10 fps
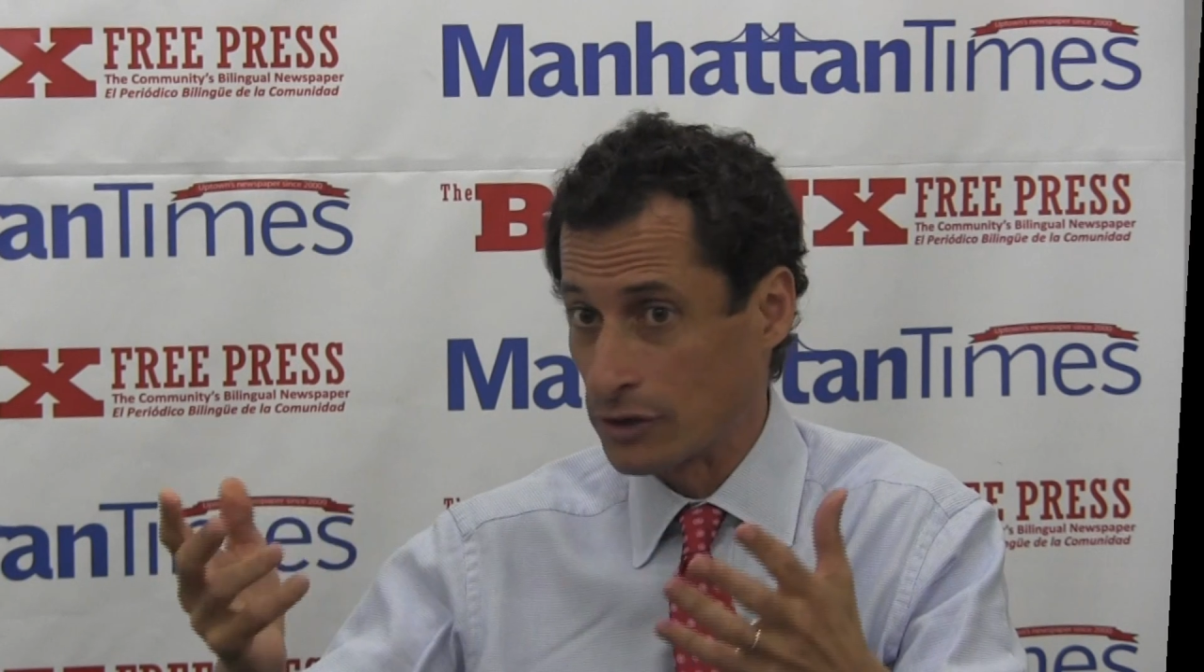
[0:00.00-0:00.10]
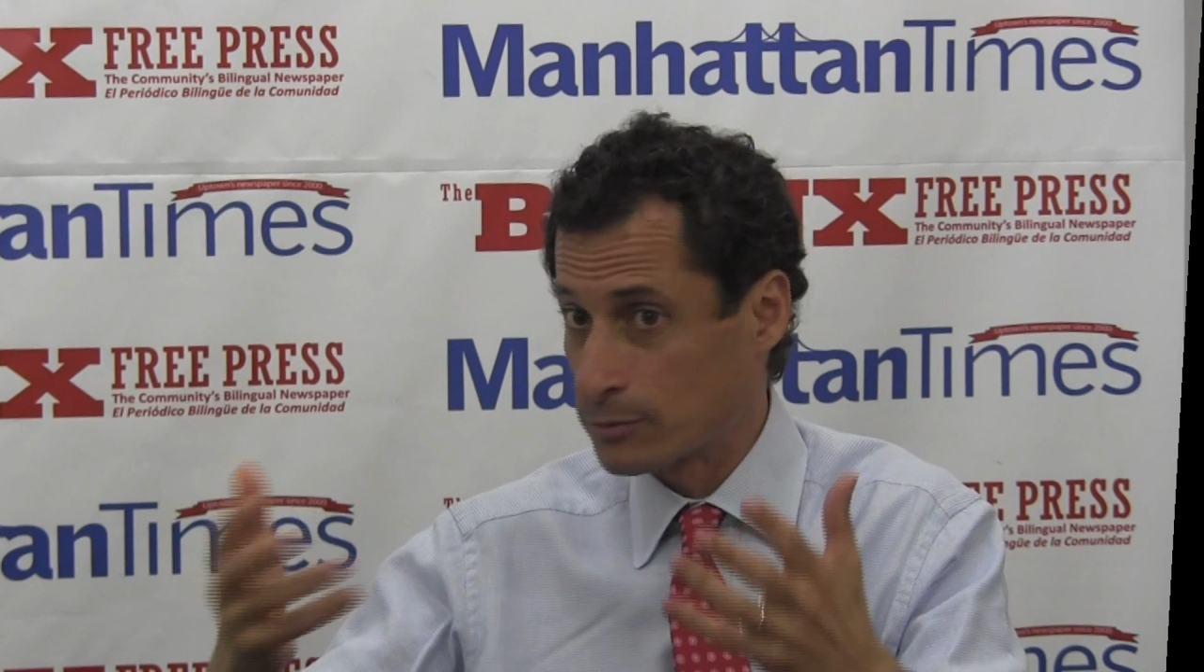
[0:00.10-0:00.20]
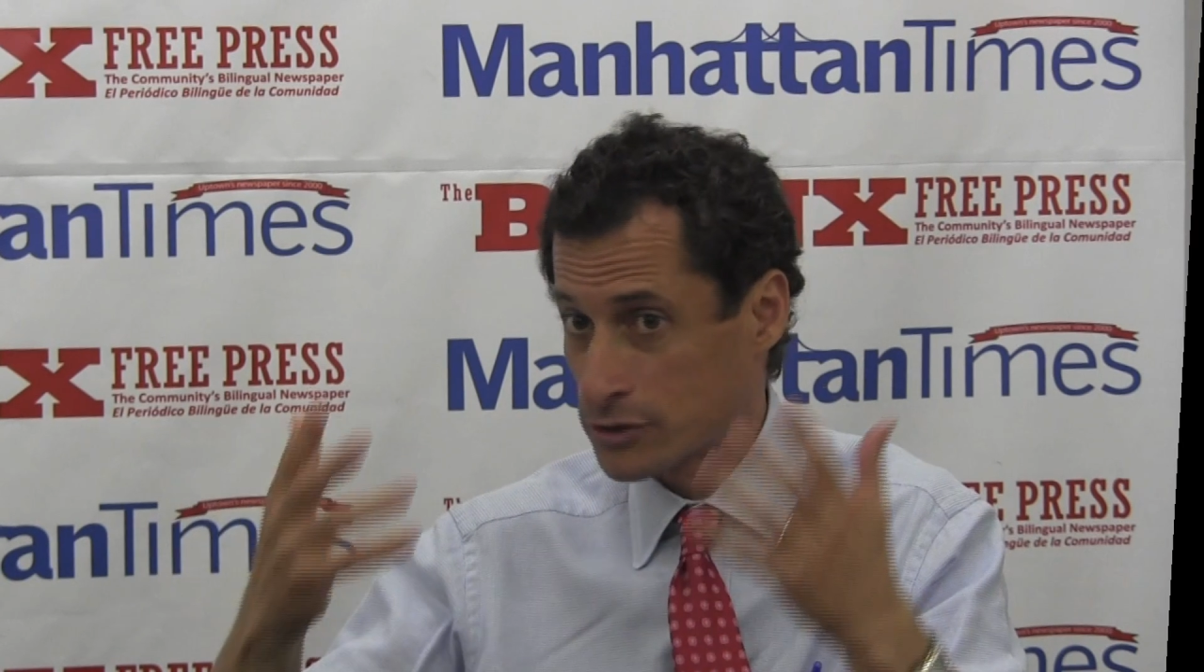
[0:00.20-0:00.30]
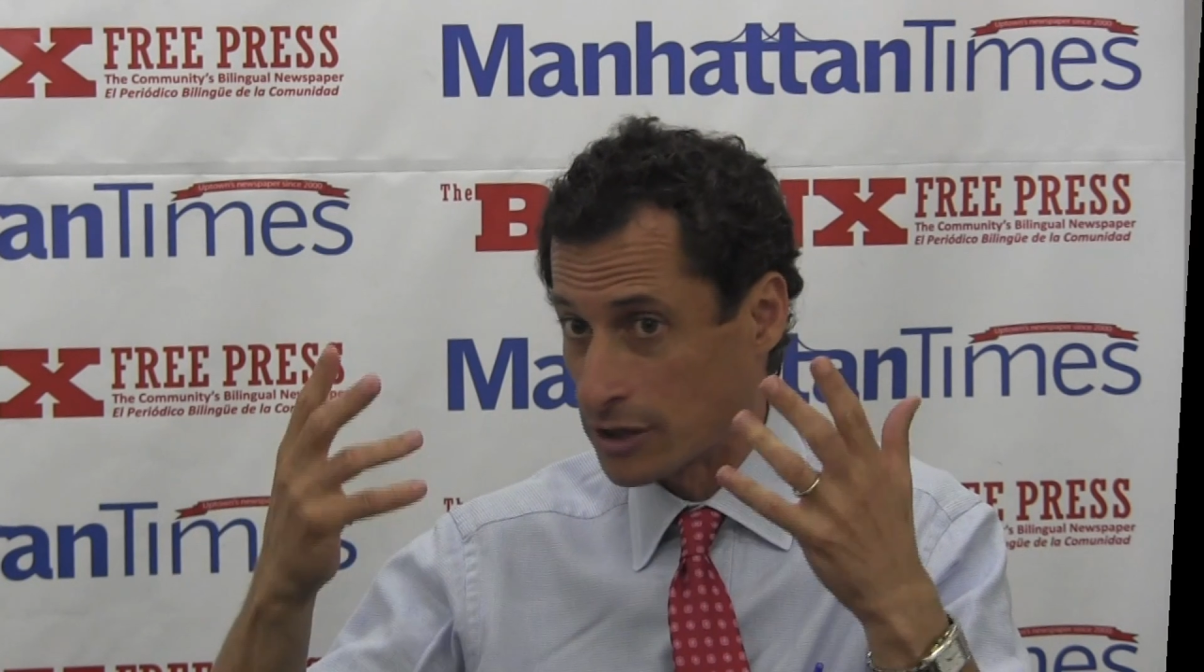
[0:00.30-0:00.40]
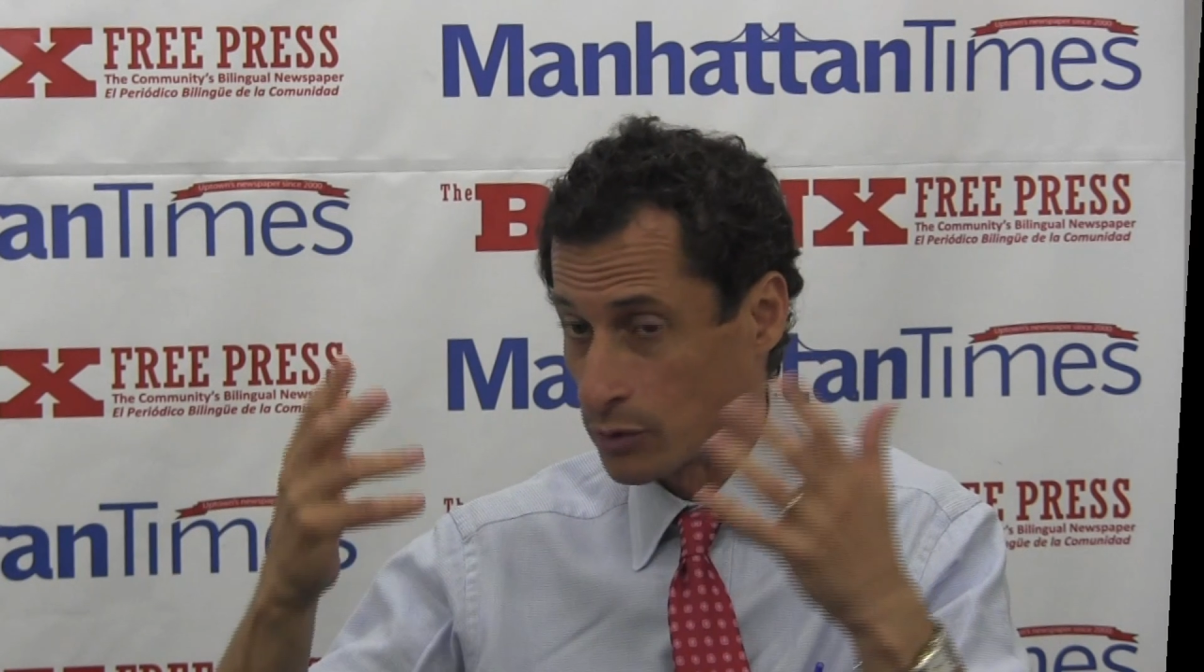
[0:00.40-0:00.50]
or
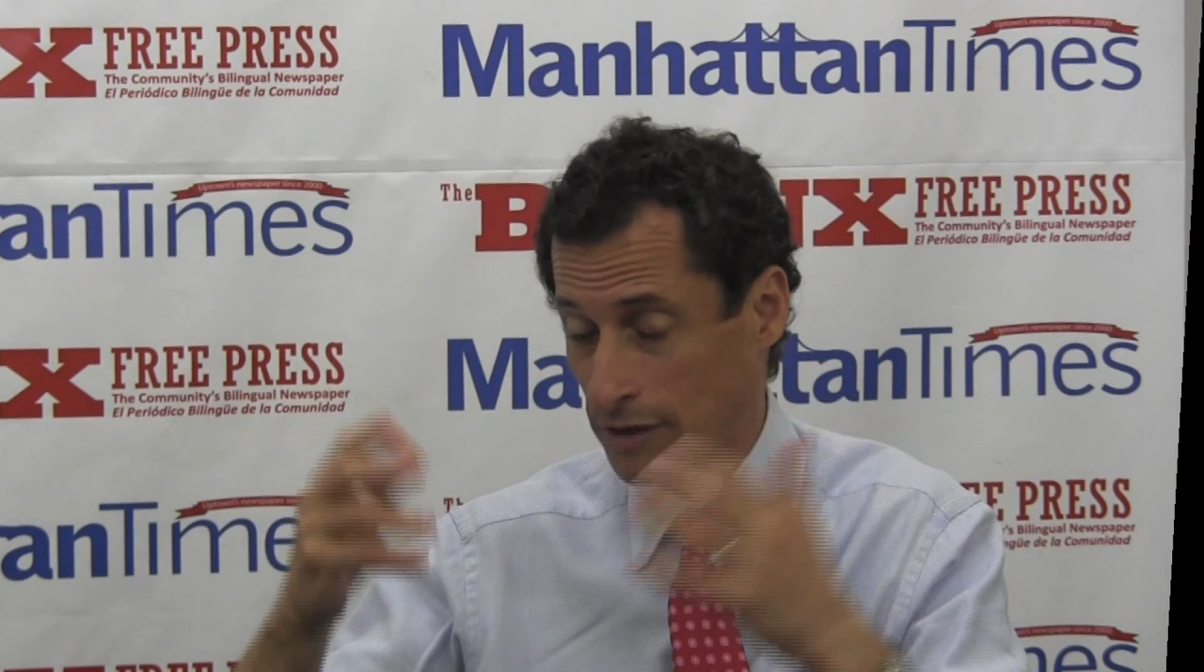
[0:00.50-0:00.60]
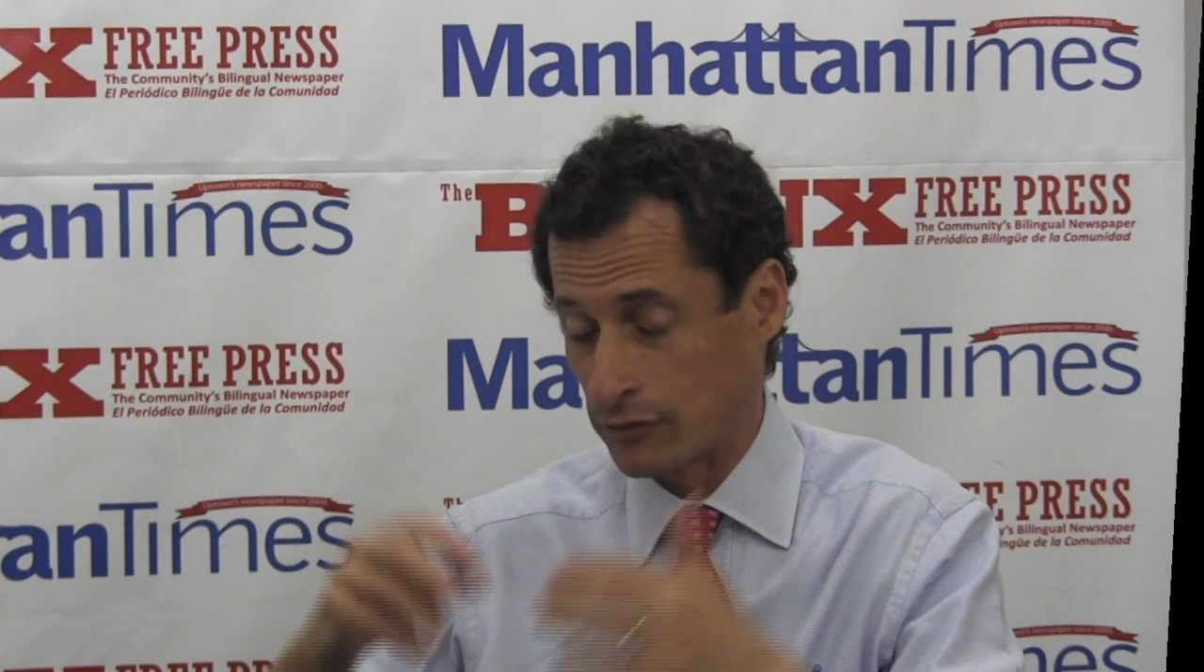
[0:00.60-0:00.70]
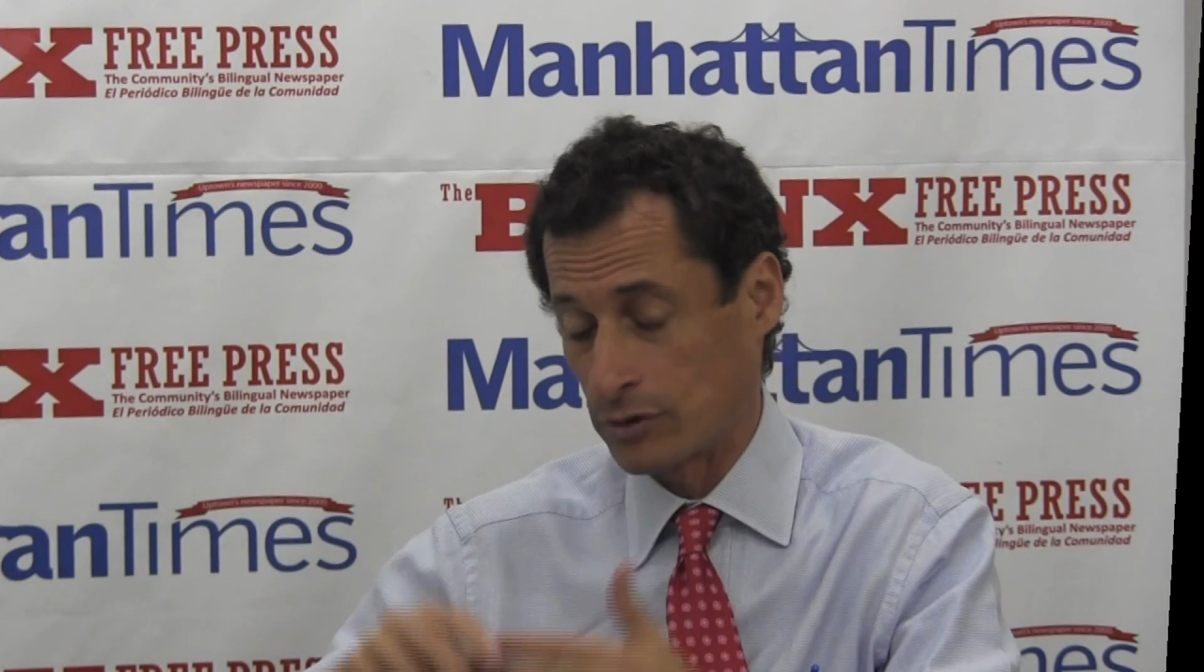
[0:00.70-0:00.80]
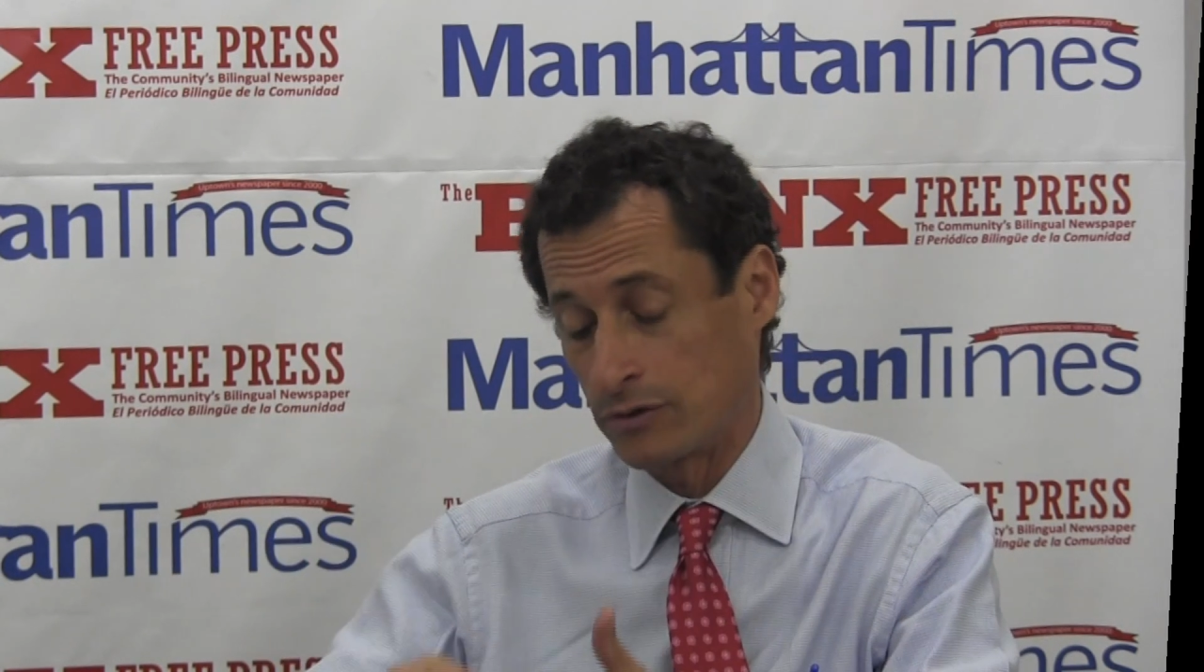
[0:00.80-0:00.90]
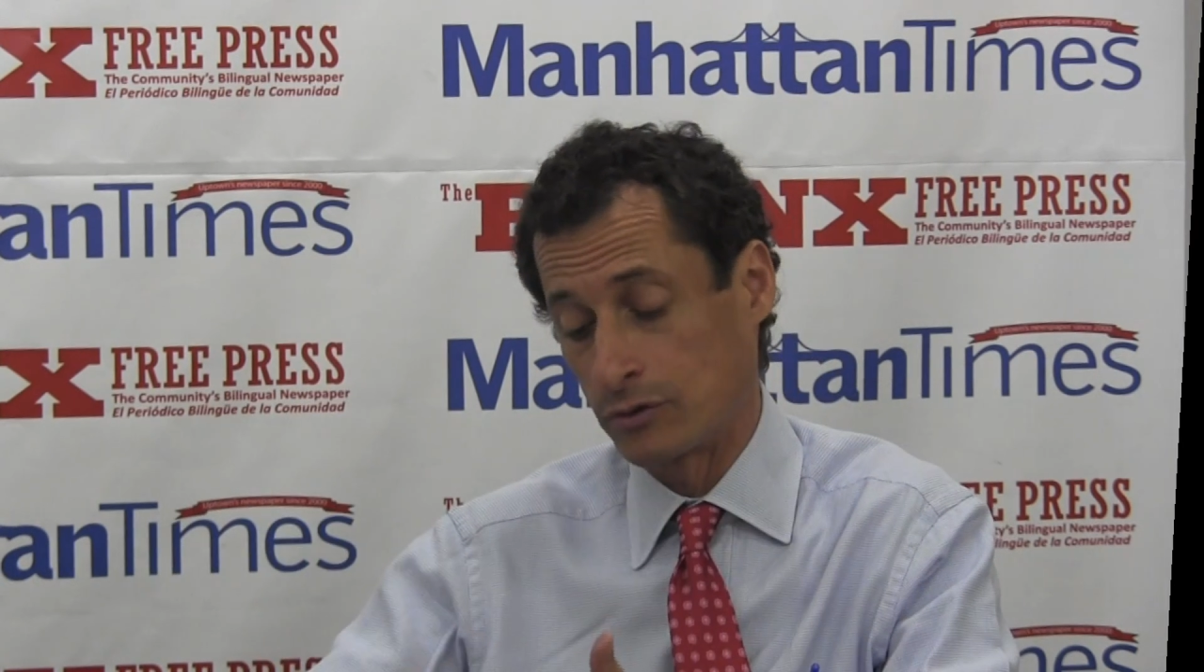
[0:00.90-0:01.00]

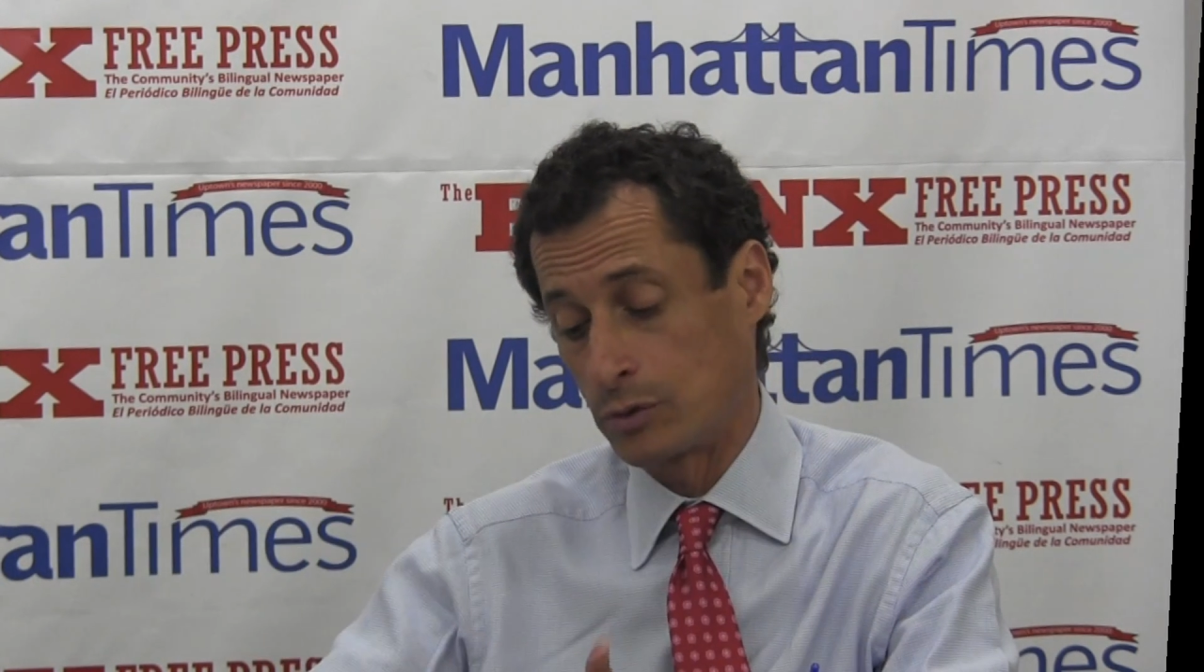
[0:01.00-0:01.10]
whatever